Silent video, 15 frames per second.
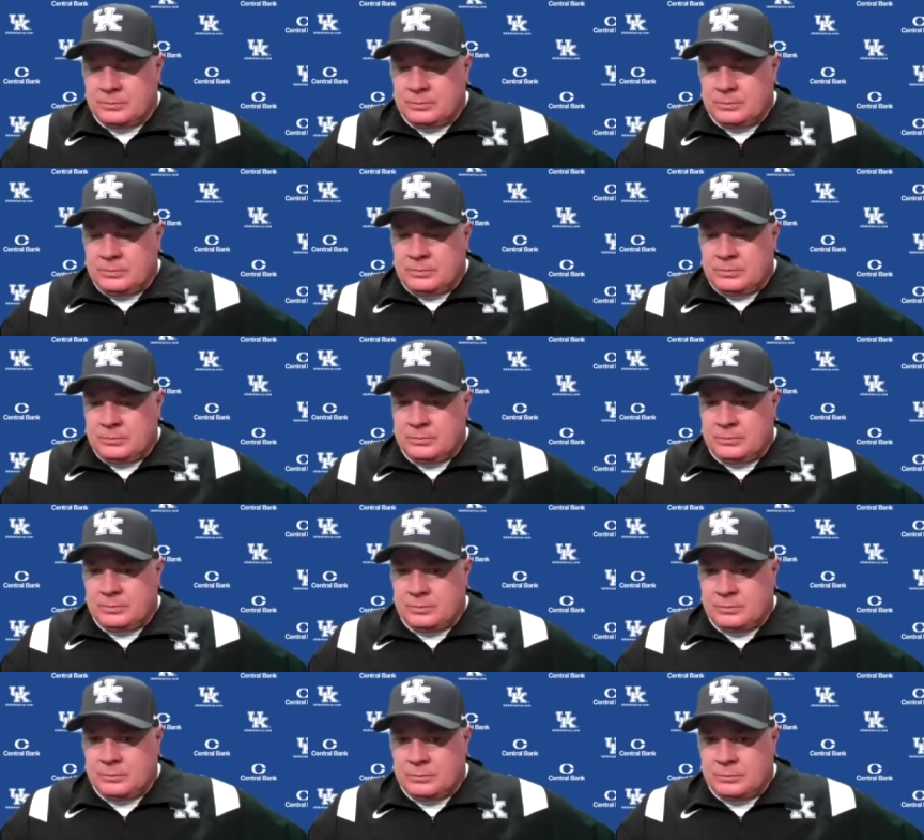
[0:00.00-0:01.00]
you know,
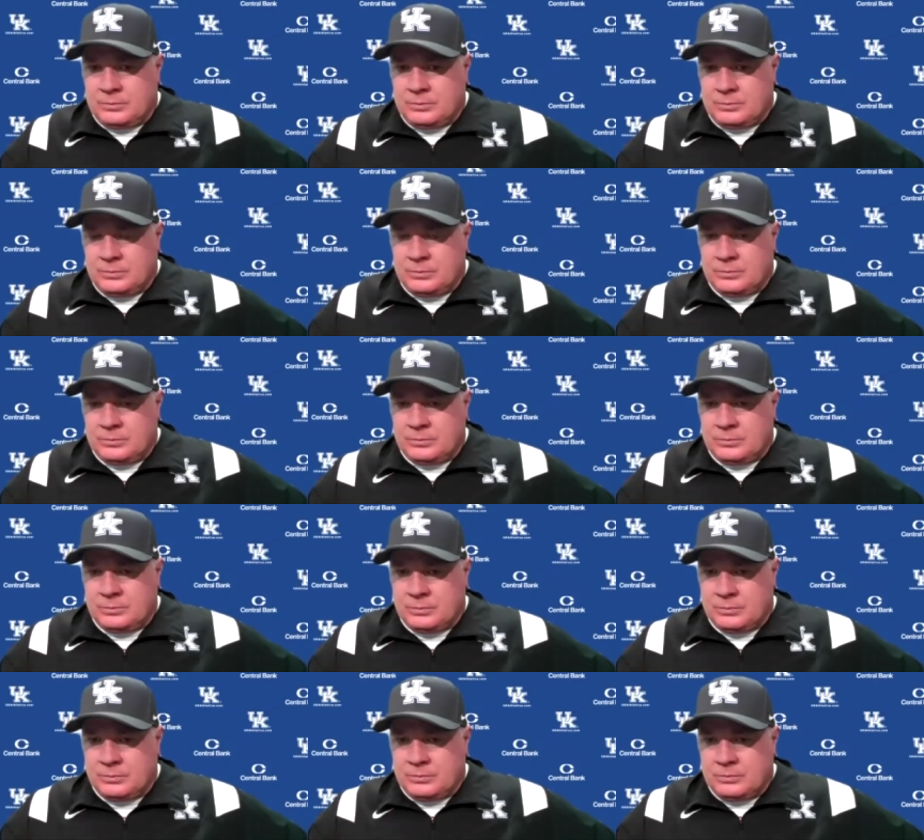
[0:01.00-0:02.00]

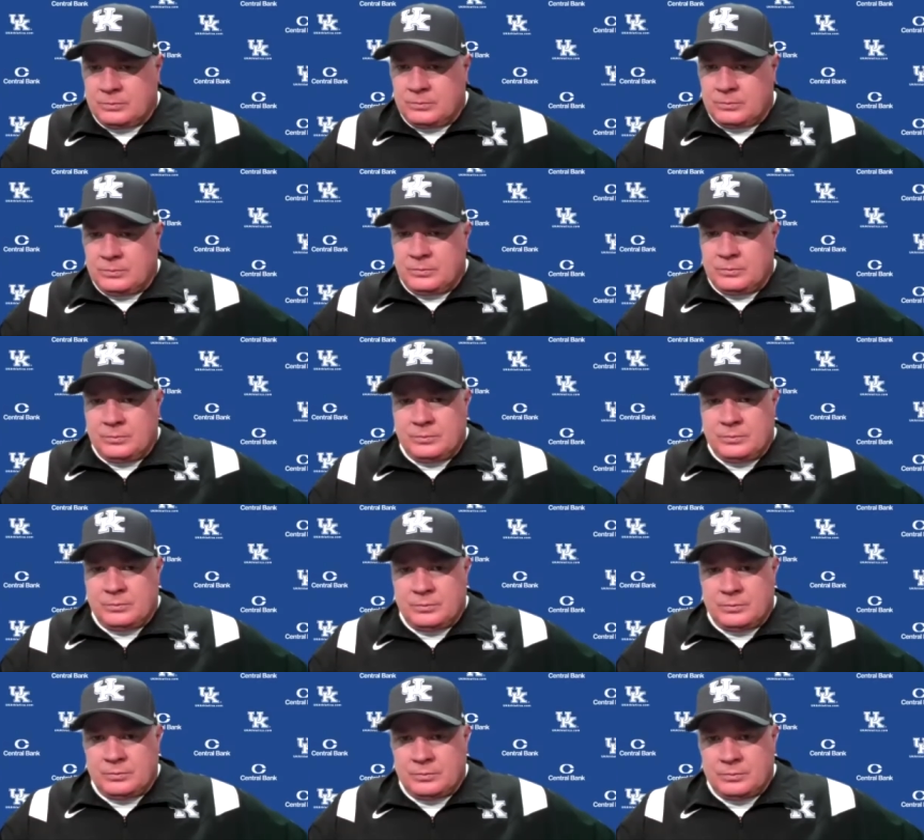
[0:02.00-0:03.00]
I mean, its
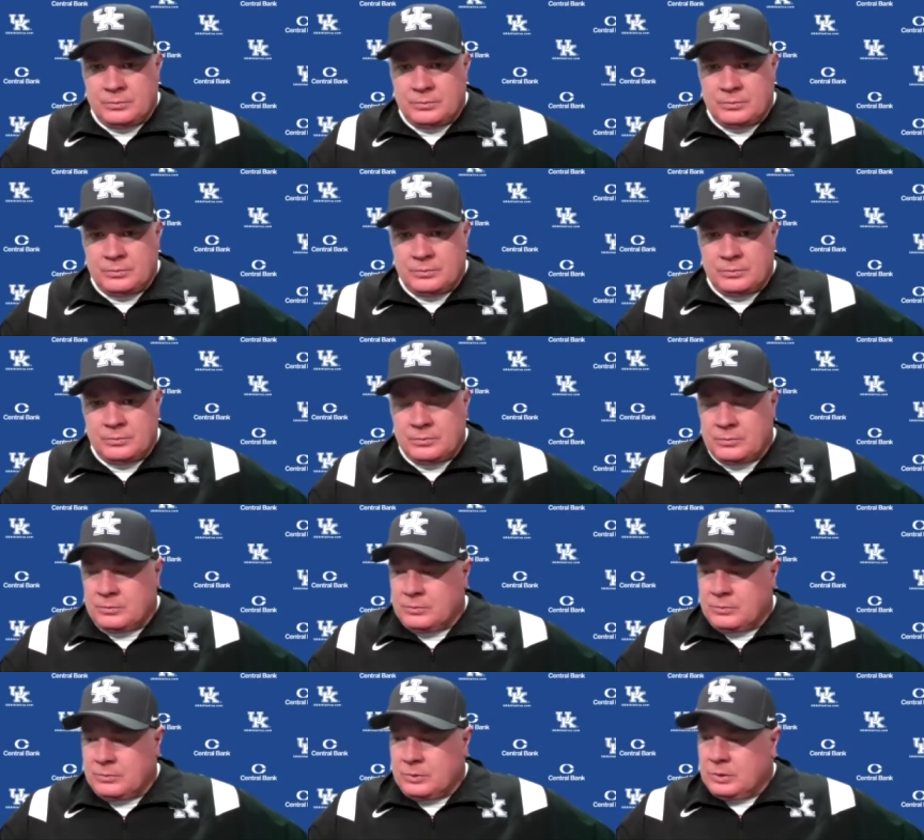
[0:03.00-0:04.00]
completion rate, I mean, it was really
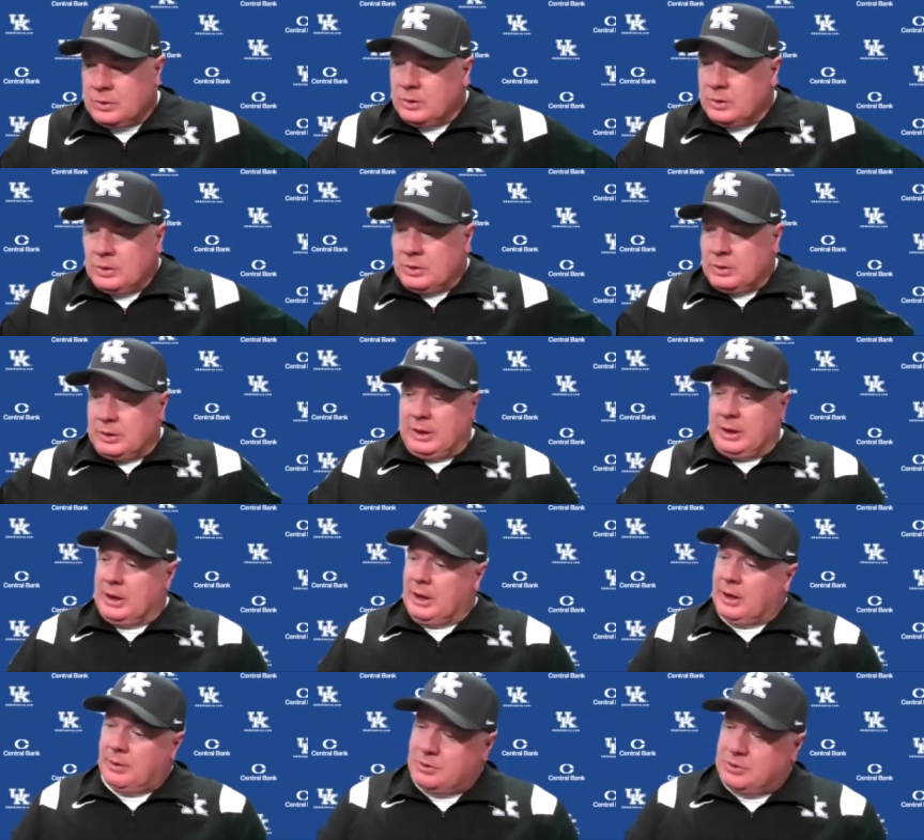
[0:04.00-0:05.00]
high.
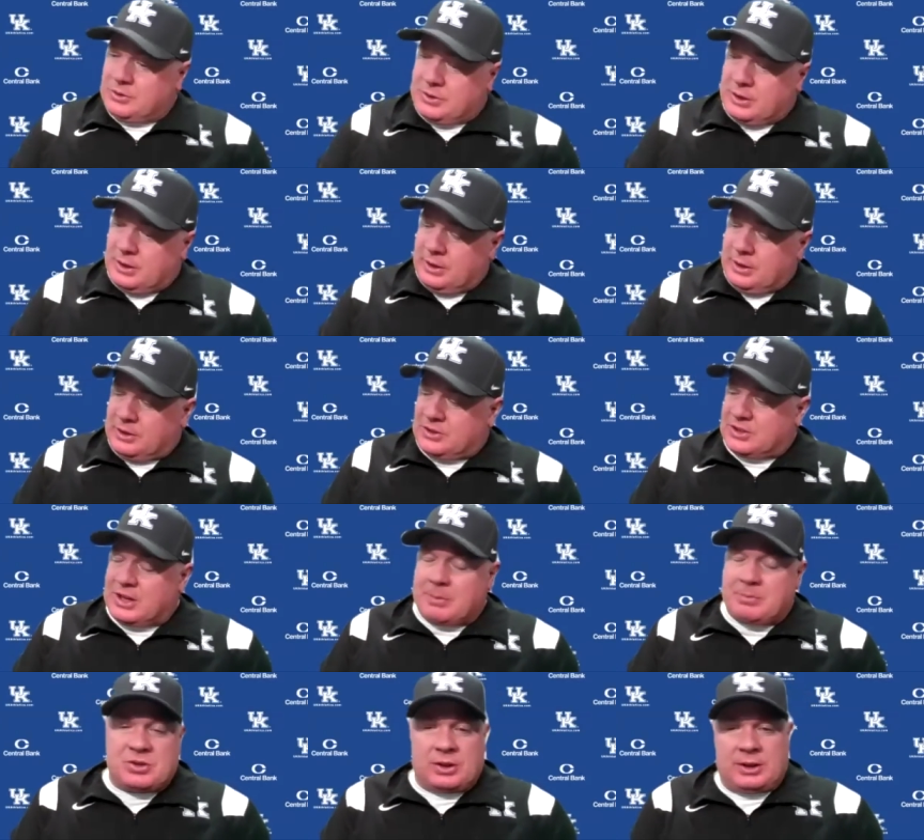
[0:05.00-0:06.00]
Yeah, it was uh,
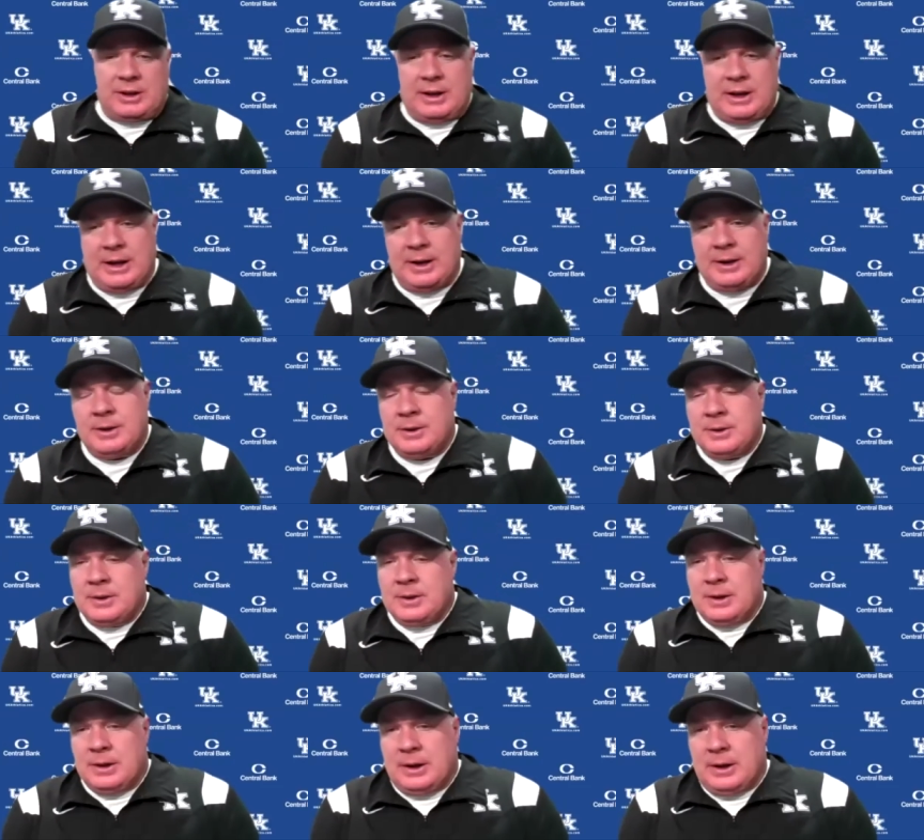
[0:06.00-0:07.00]
exceptionally high.
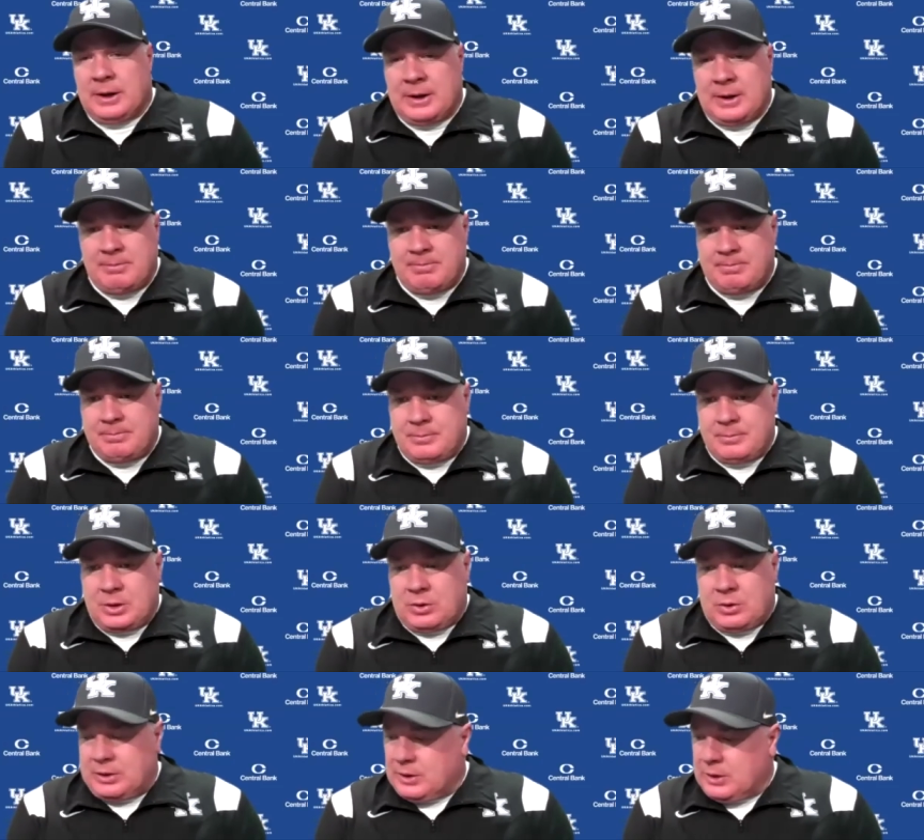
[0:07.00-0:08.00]
Um, you
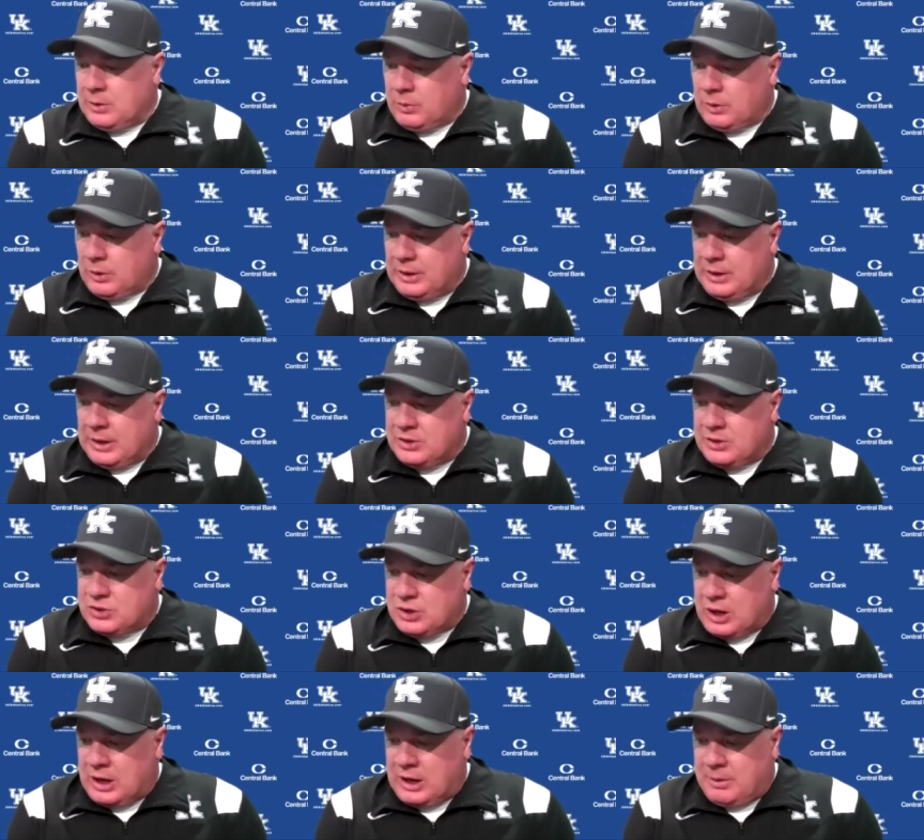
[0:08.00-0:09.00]
know, I did a really nice
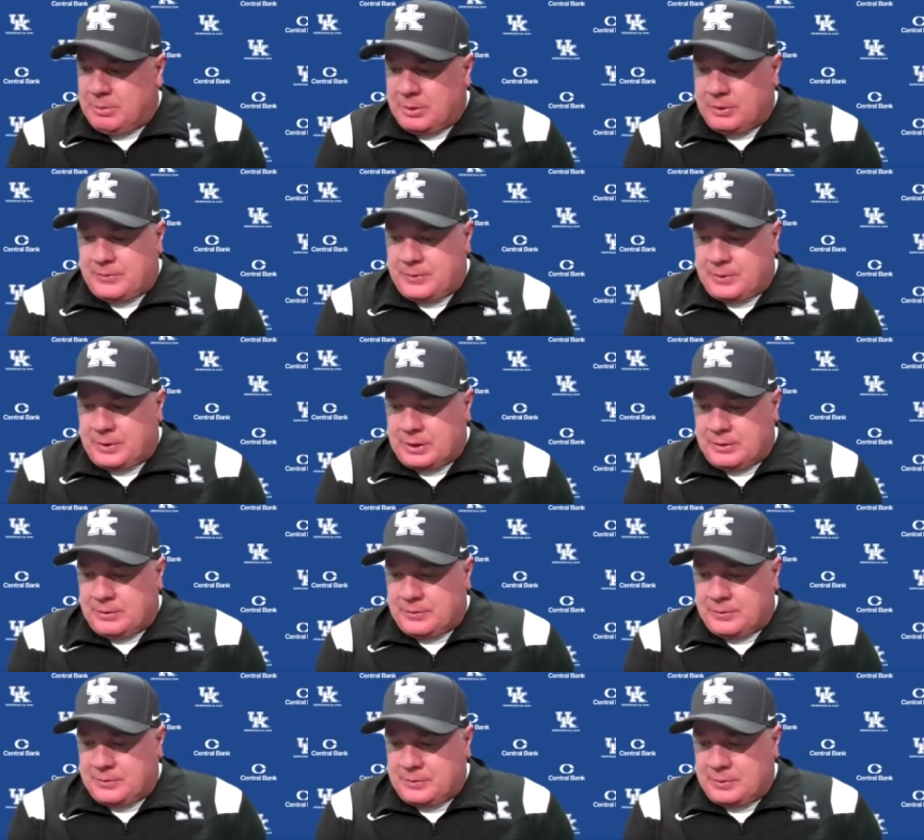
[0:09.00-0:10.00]
job of, of
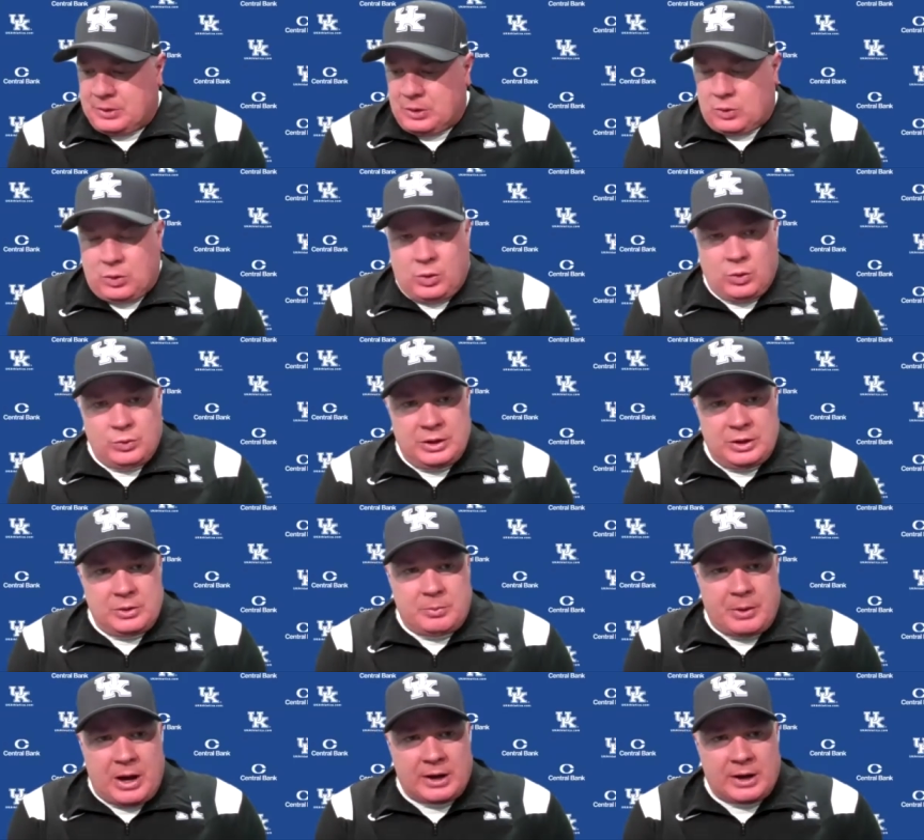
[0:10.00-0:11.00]
you know, holding in the
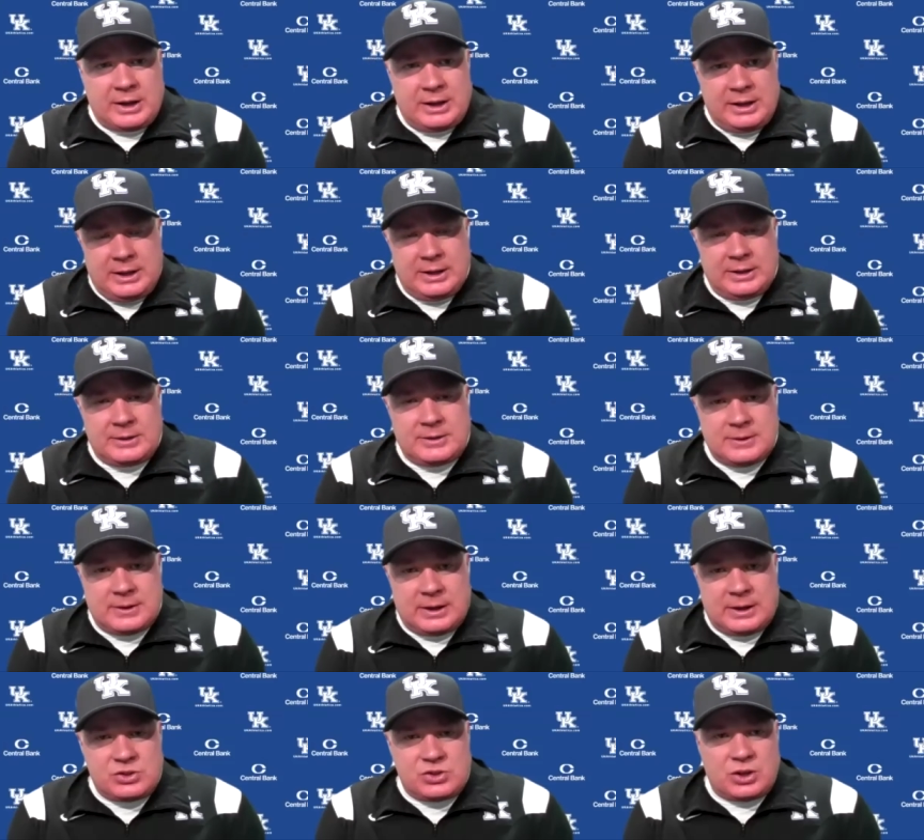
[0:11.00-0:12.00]
pocket. He hit
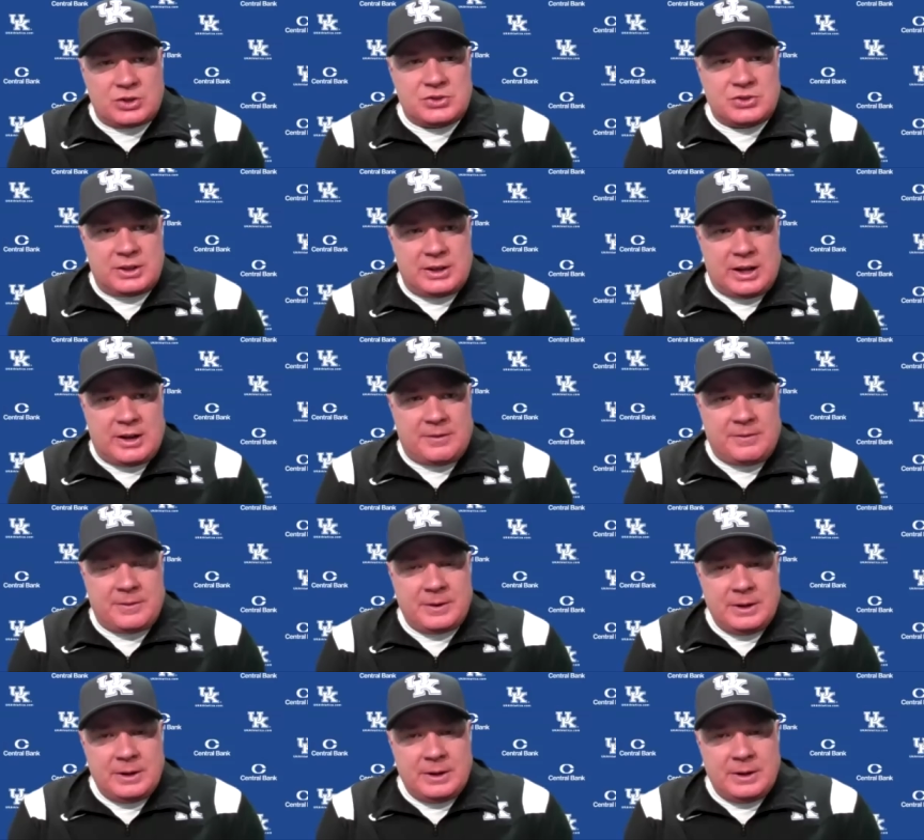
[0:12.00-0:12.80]
uh, just enough